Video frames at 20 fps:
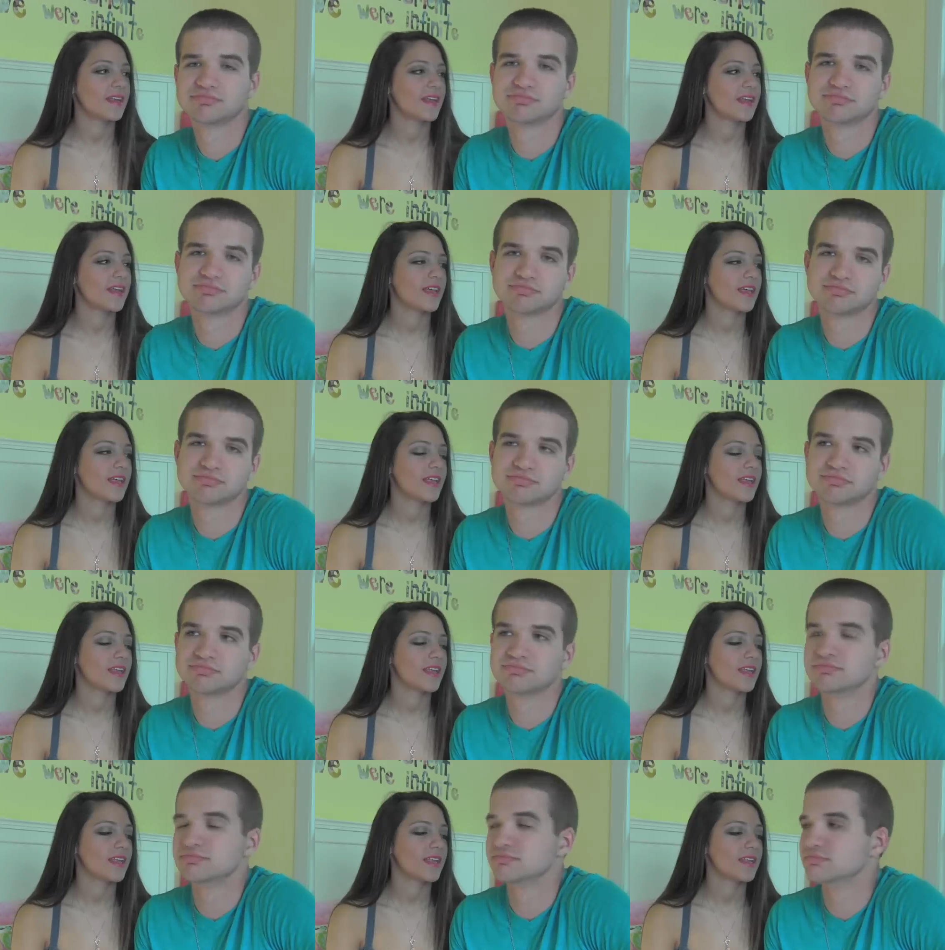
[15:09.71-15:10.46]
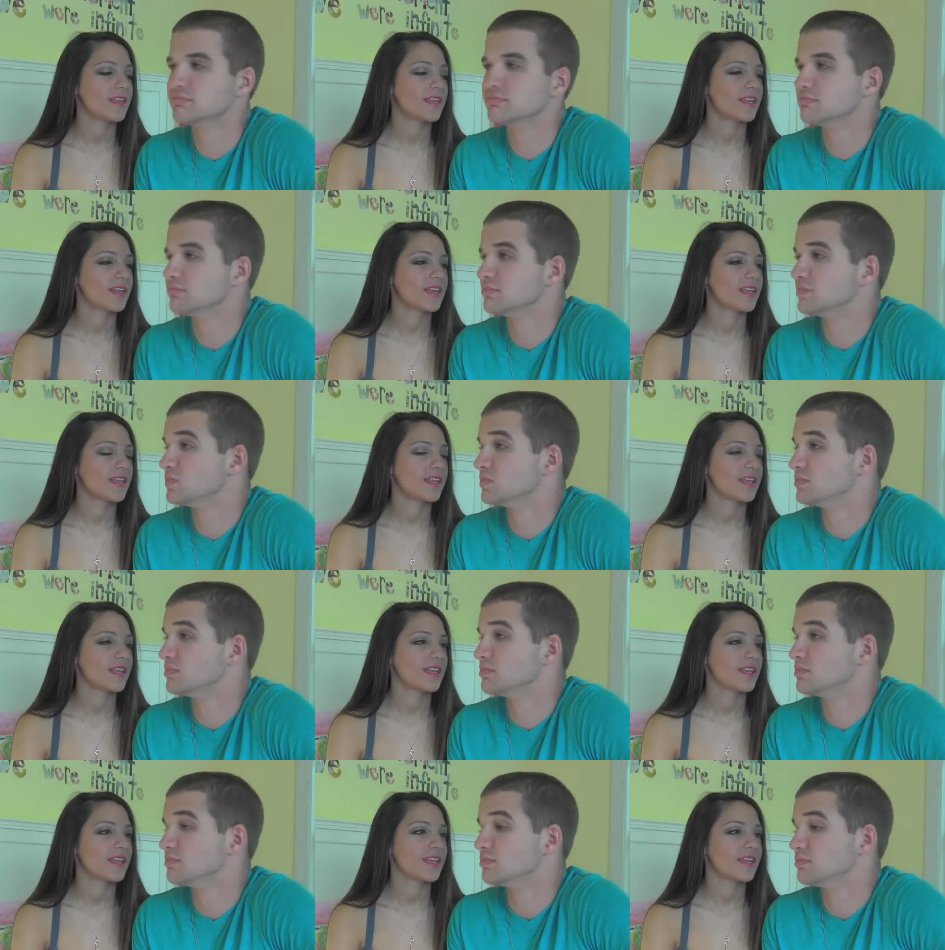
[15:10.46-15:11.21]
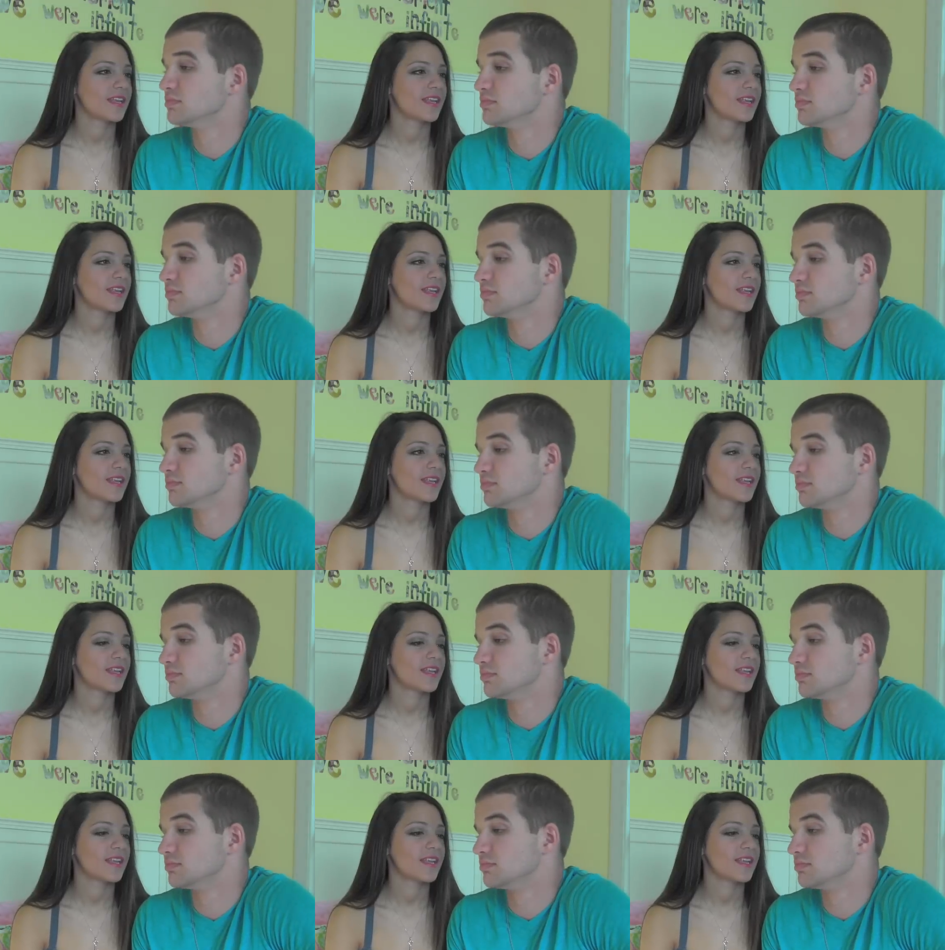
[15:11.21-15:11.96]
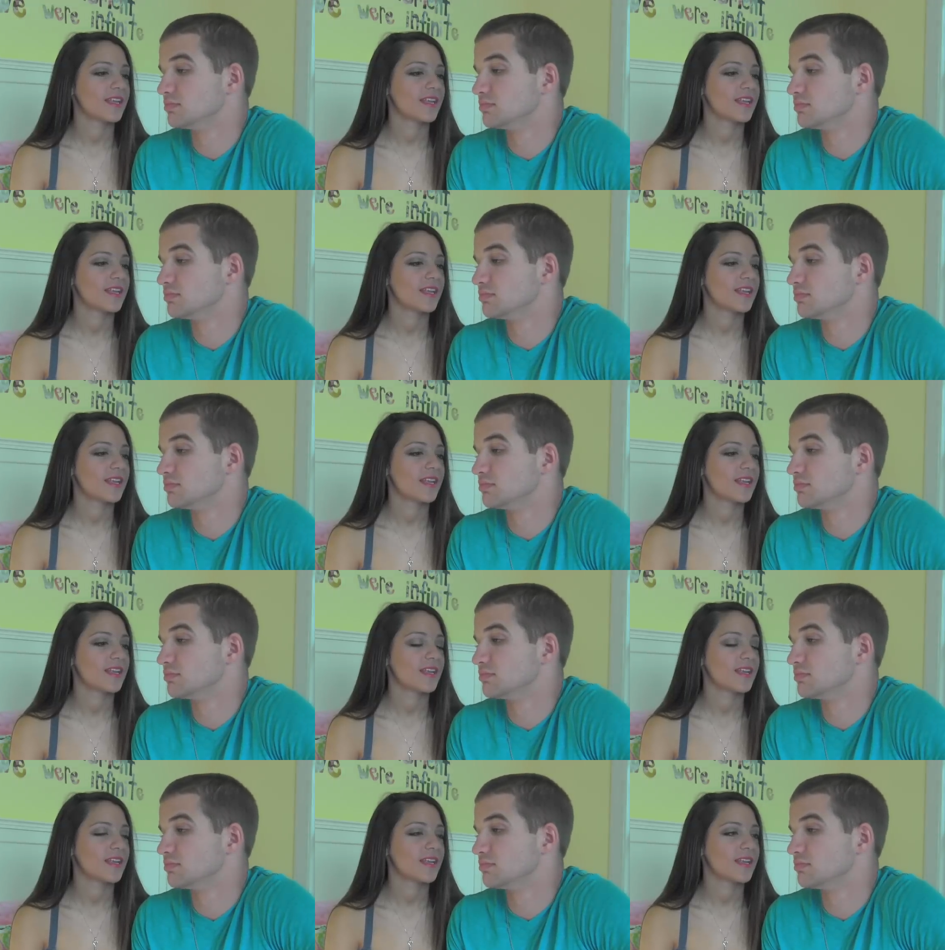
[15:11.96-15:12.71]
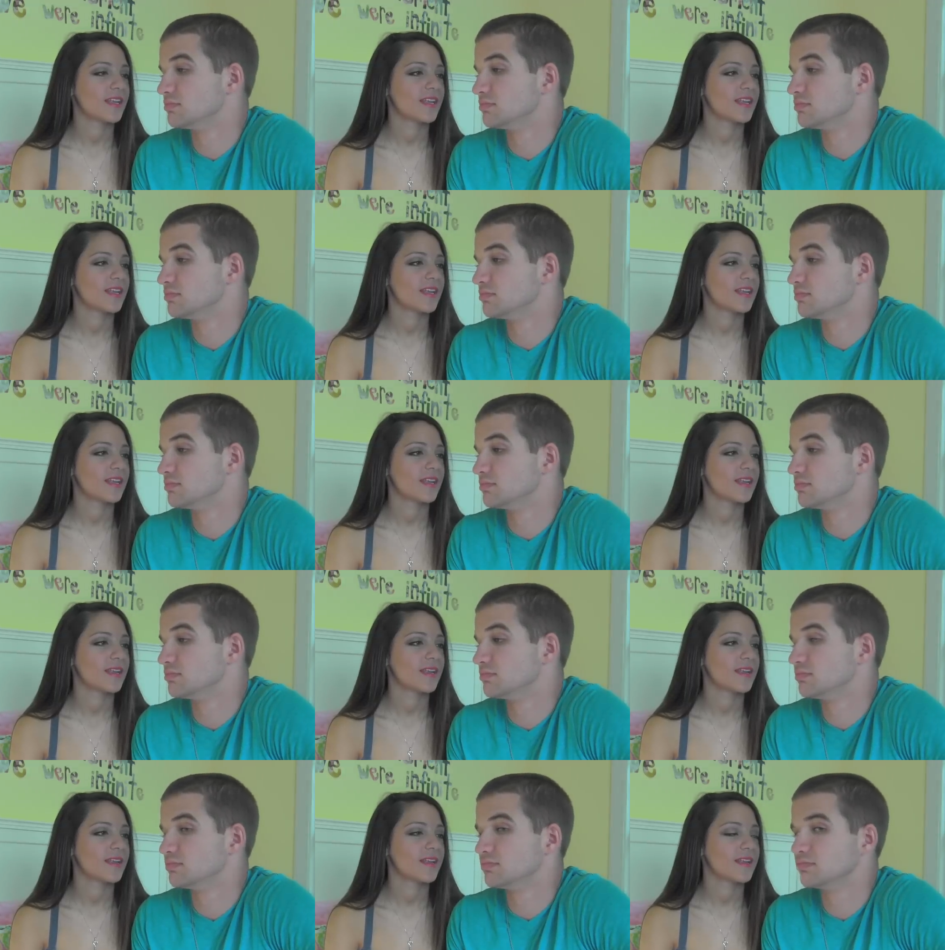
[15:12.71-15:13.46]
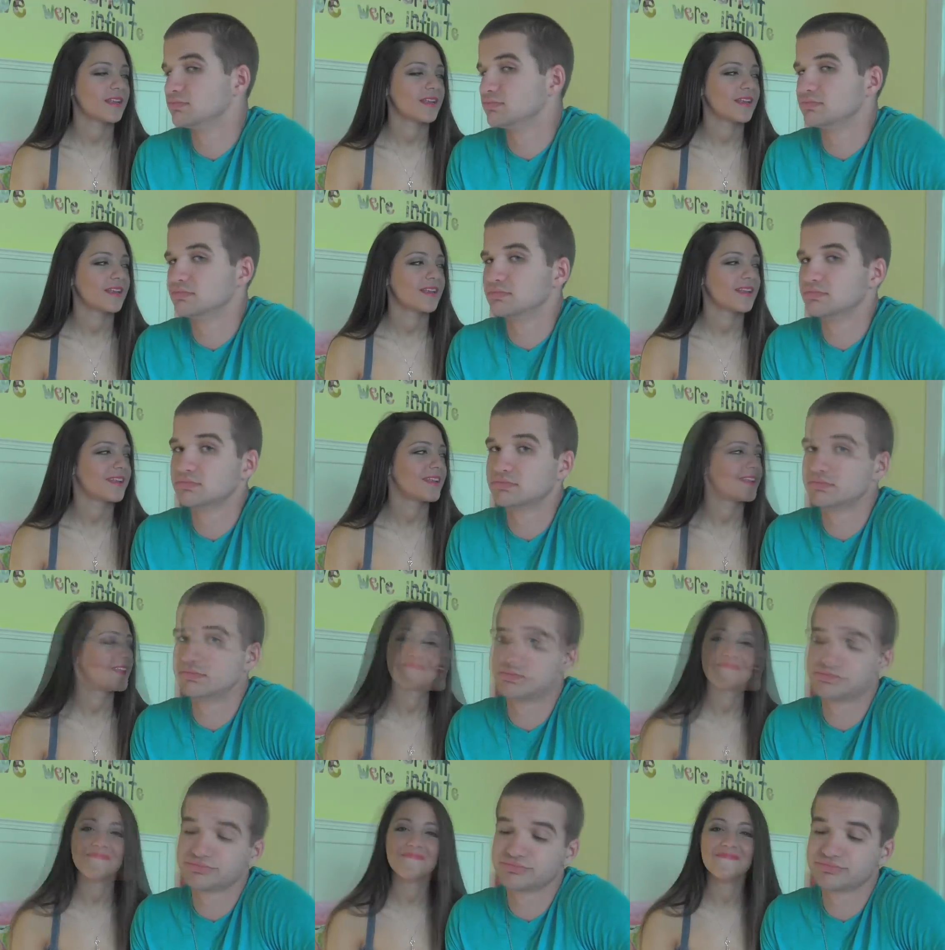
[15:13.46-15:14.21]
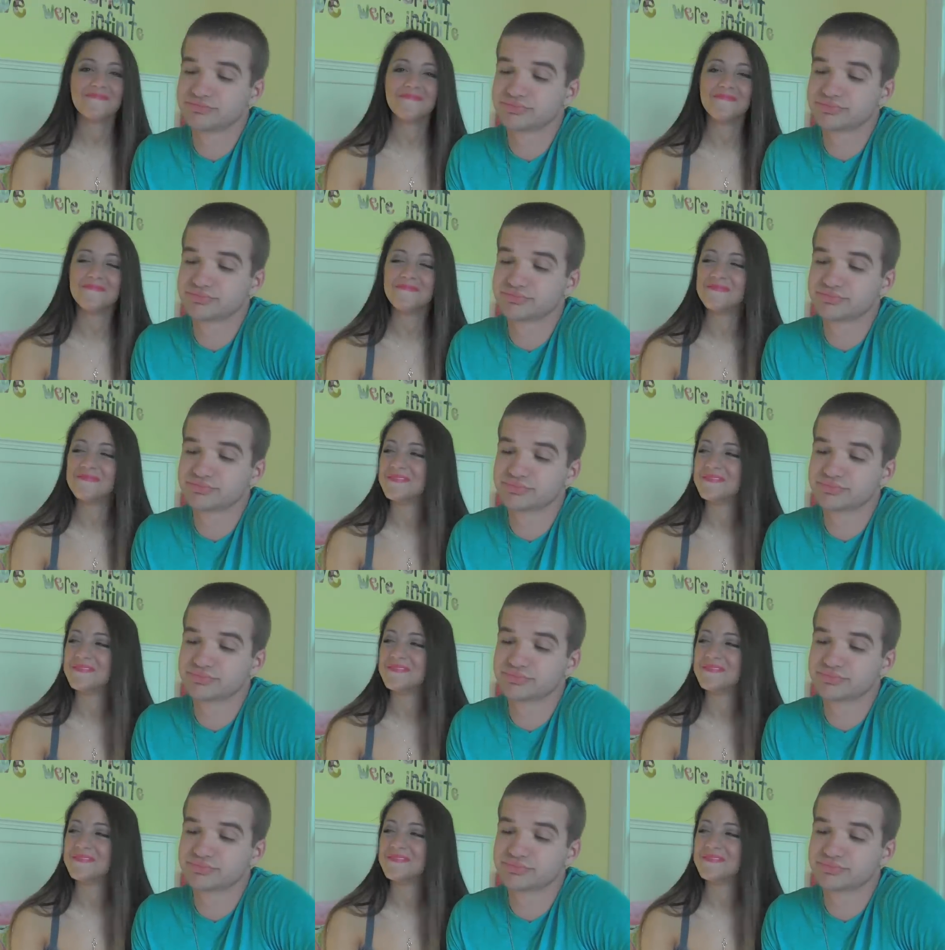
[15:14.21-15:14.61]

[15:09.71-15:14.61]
No one is speaking in this clip.